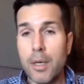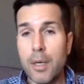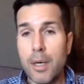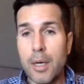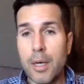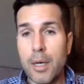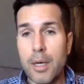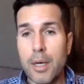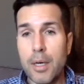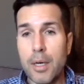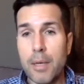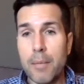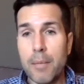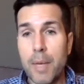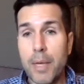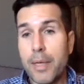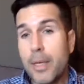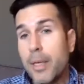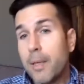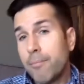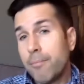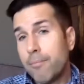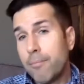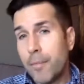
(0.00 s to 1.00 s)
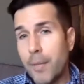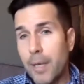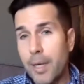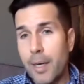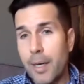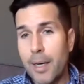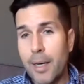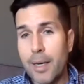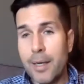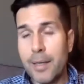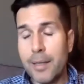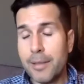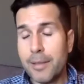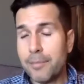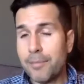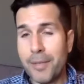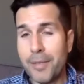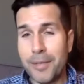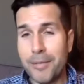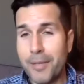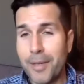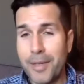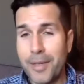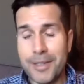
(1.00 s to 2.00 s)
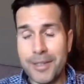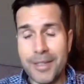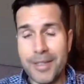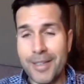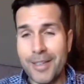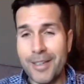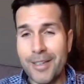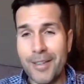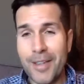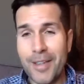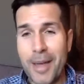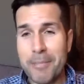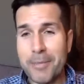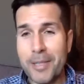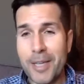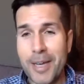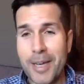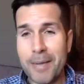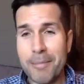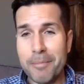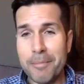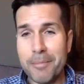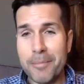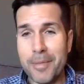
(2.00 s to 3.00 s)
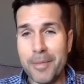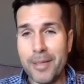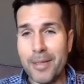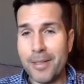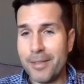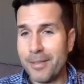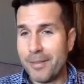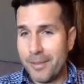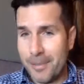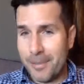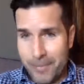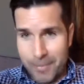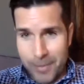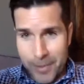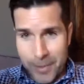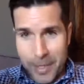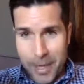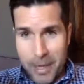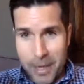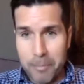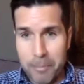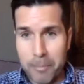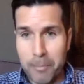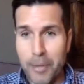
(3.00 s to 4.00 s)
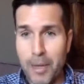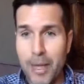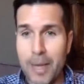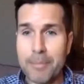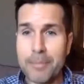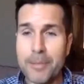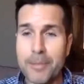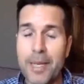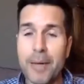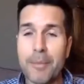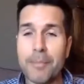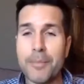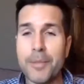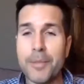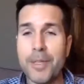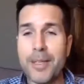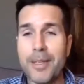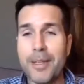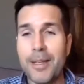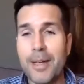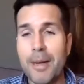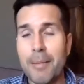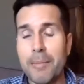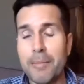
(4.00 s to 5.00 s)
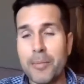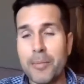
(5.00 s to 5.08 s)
I did. I invested in a laptop, same laptop that I'm